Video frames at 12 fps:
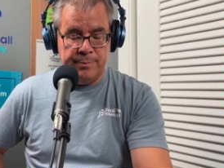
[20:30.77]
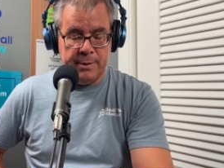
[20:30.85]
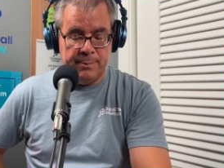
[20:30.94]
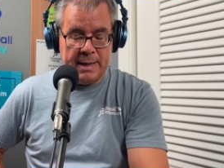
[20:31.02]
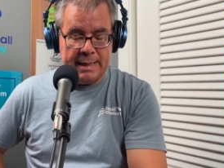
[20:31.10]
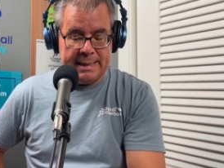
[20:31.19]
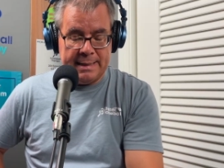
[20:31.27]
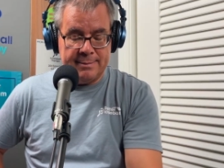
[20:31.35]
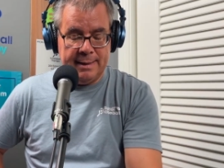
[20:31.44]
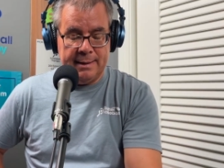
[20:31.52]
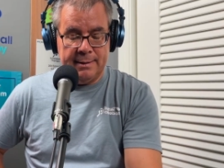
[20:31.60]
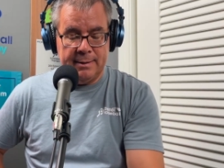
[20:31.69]
podcast
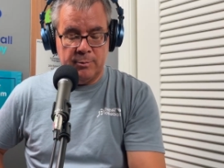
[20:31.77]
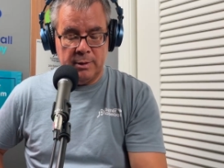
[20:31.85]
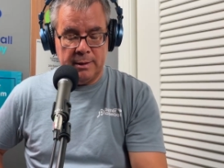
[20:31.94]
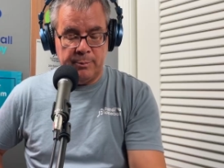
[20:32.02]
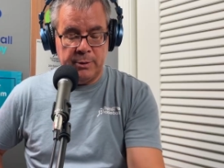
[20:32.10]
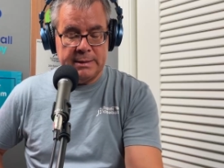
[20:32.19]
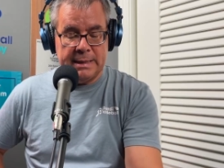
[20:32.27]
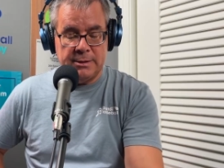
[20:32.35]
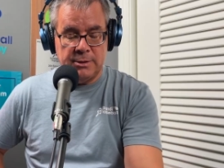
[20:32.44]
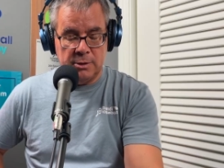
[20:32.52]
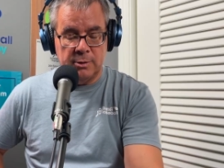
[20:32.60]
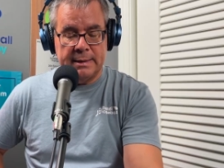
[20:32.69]
lately, and really
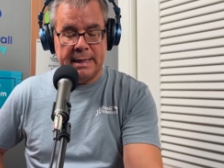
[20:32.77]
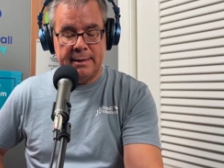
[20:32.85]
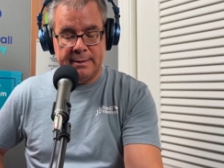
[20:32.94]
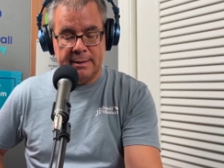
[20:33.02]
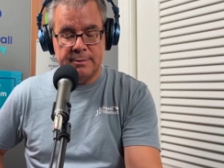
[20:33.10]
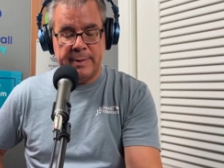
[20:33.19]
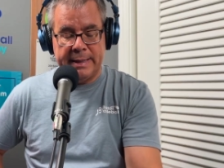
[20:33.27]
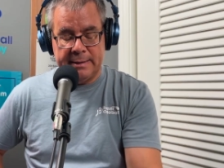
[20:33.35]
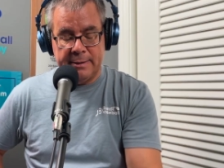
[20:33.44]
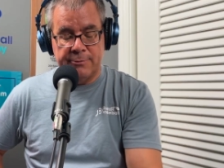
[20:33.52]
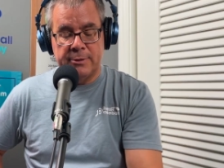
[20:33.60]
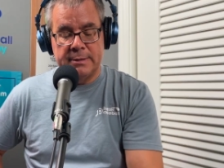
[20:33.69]
appreciate you doing that. It does make a
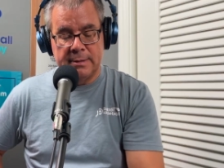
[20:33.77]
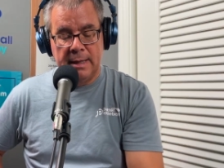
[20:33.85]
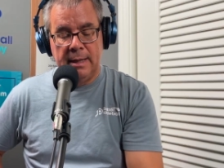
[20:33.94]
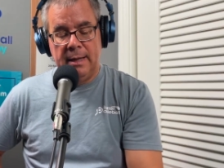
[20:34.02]
difference.